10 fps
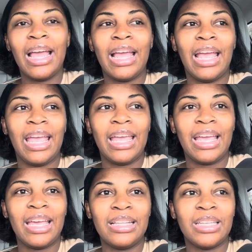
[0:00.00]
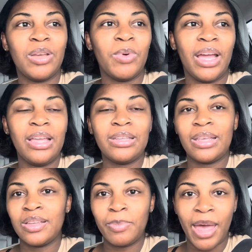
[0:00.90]
and he weighed
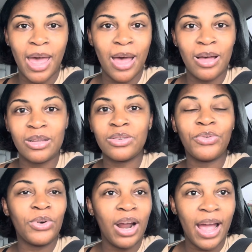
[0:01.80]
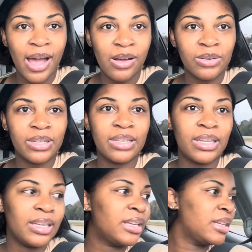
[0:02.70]
6 pounds, 4 ounces.